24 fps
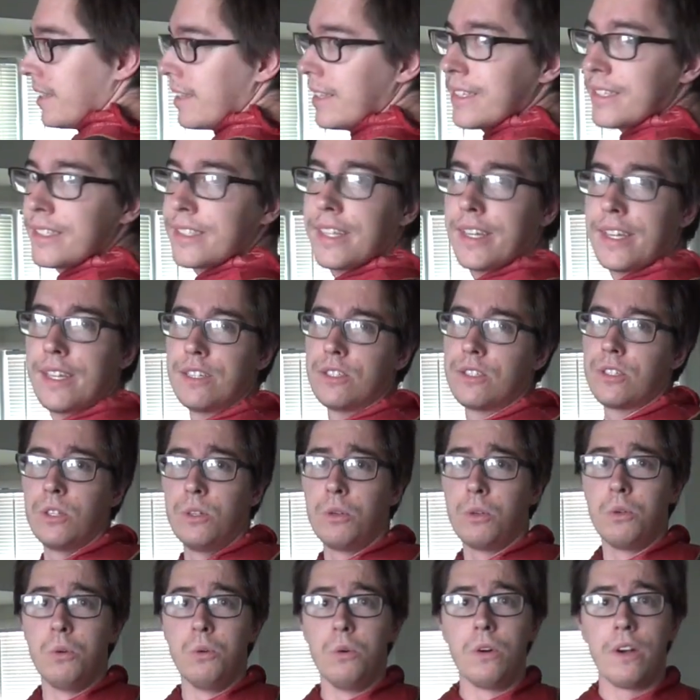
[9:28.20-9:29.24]
This thing is
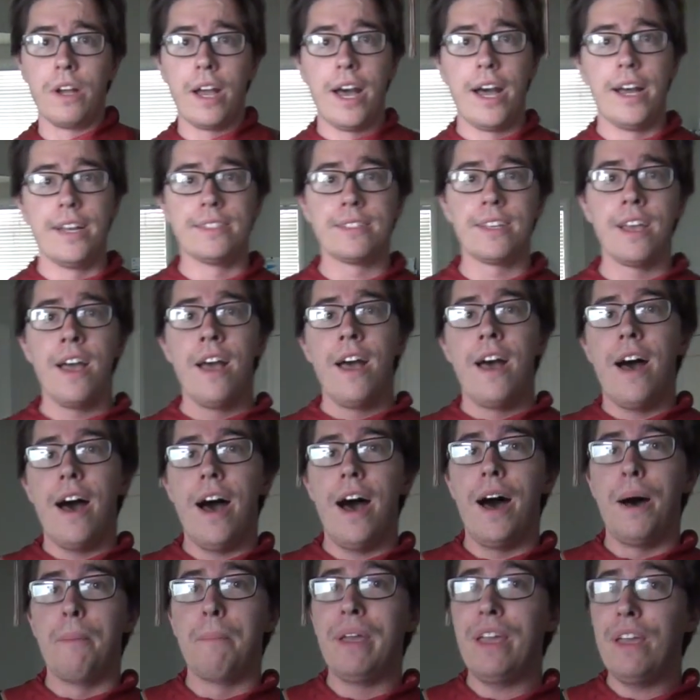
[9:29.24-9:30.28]
so cool, guys.
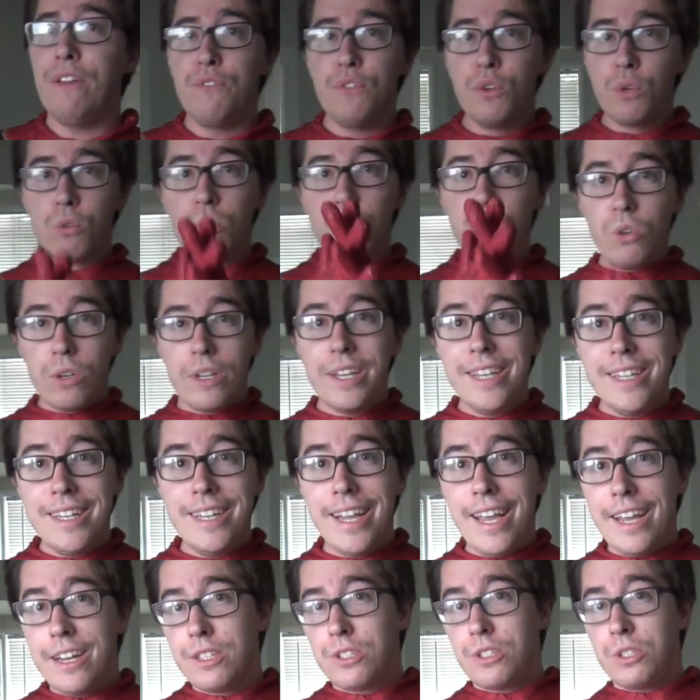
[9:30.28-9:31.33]
Um, if you're looking
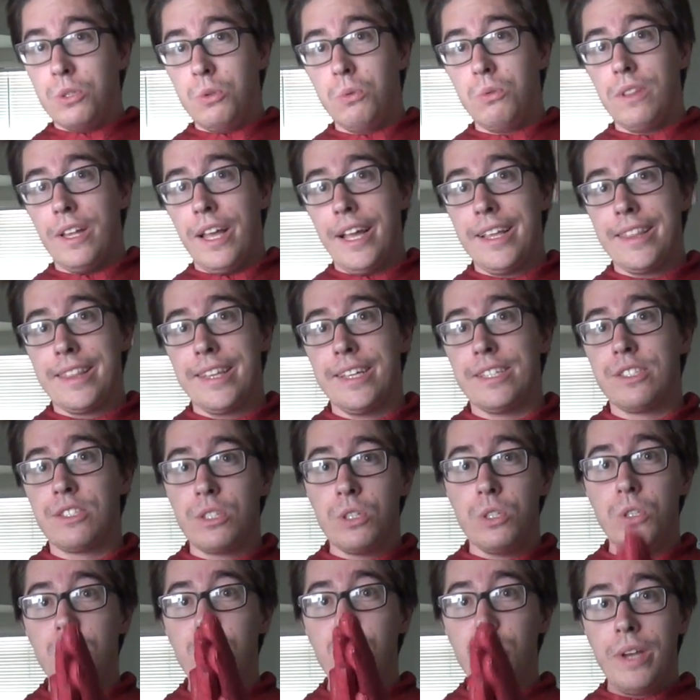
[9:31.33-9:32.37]
to get a suit like
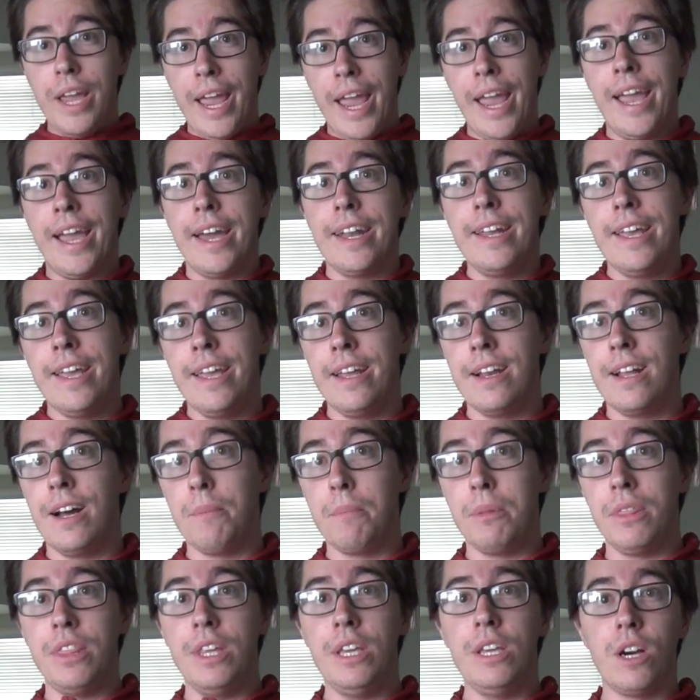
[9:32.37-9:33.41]
this, you can hit
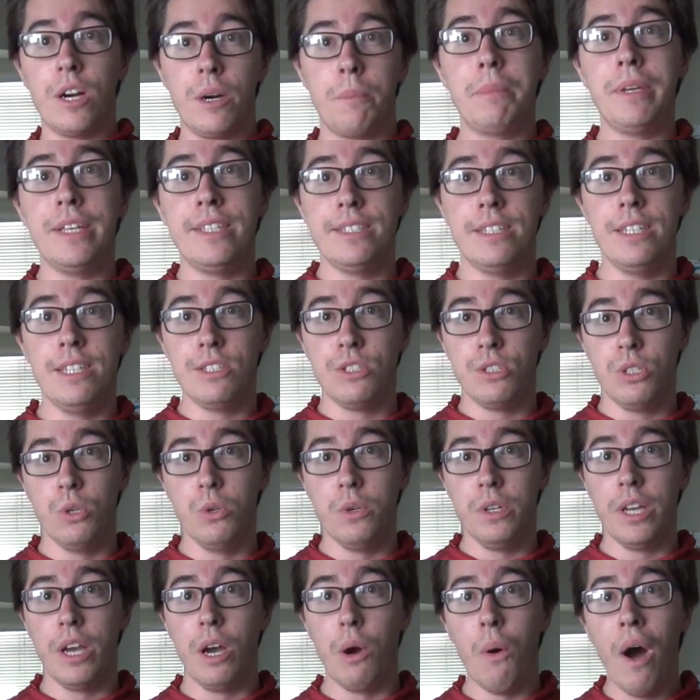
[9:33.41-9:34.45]
up the RPC
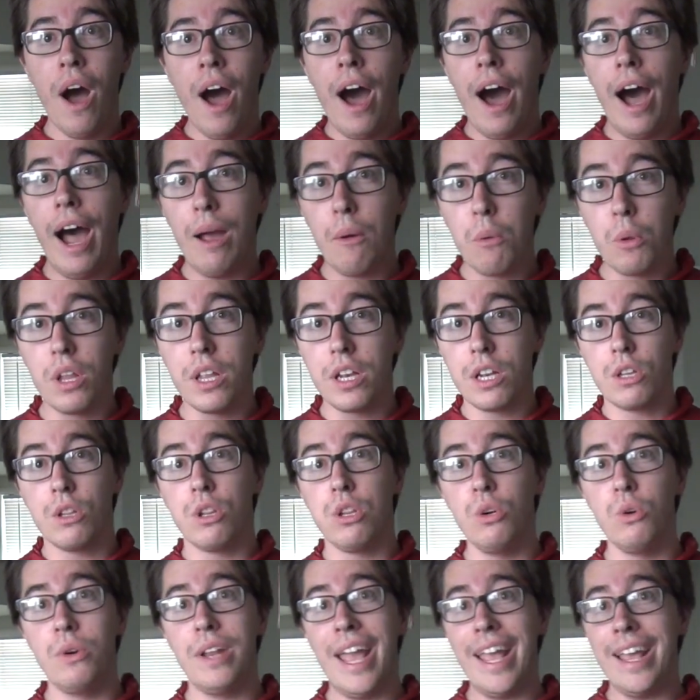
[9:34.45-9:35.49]
Studio. I will
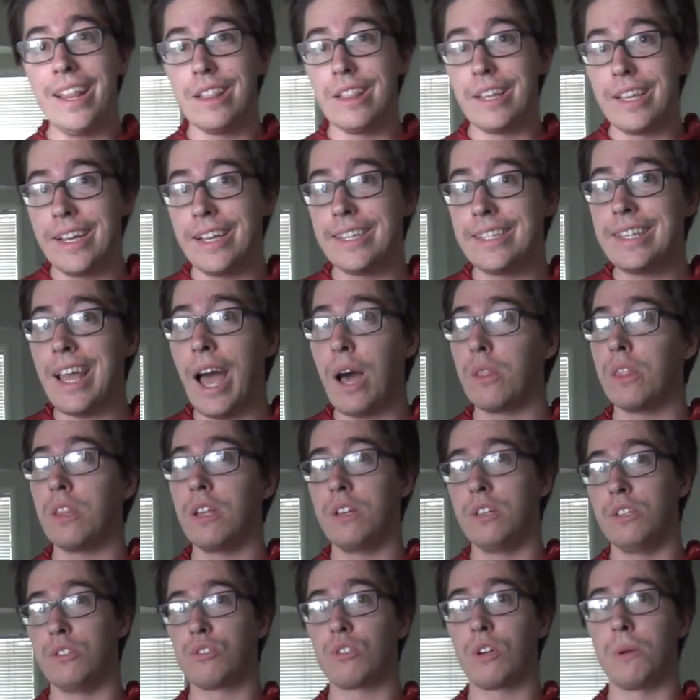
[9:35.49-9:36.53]
include a link down in
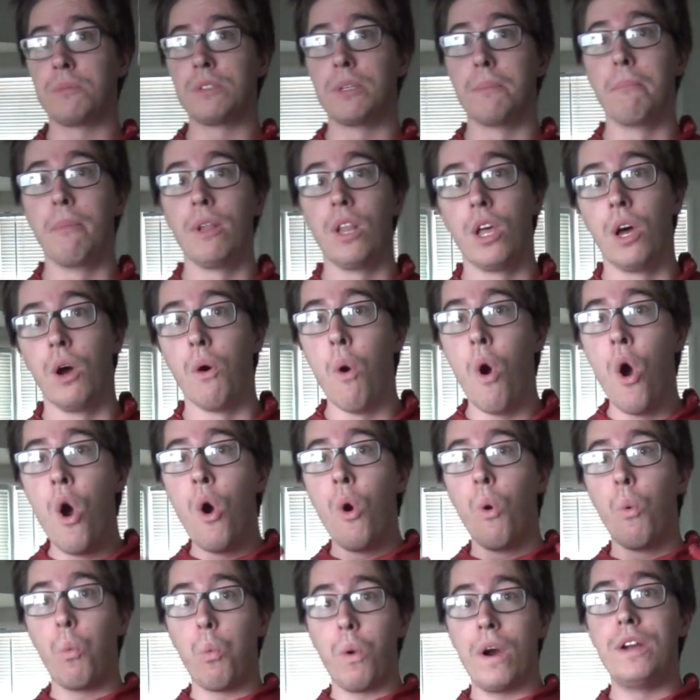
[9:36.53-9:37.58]
the description below
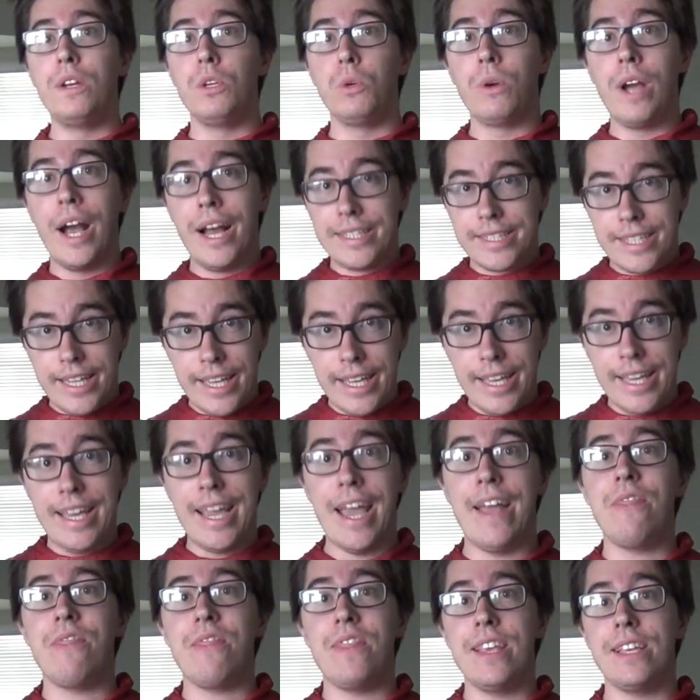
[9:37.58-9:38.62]
where you guys can
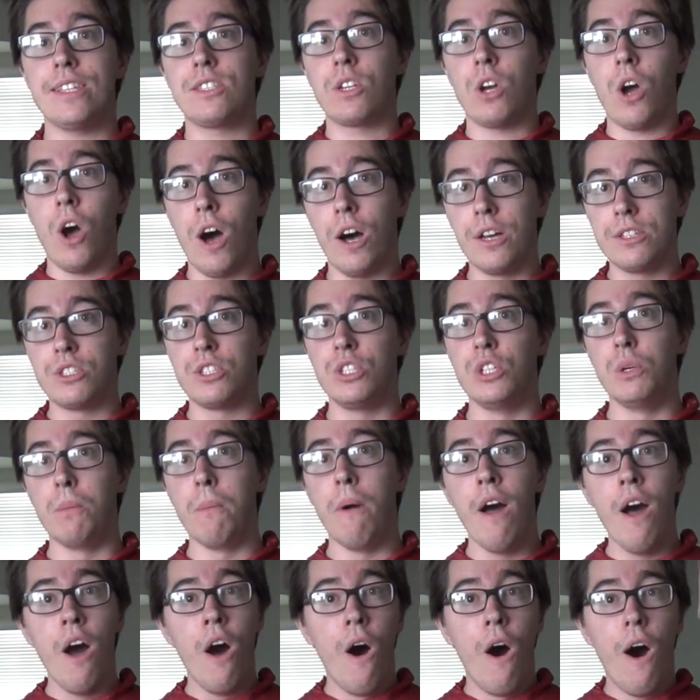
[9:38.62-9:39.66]
get this costume.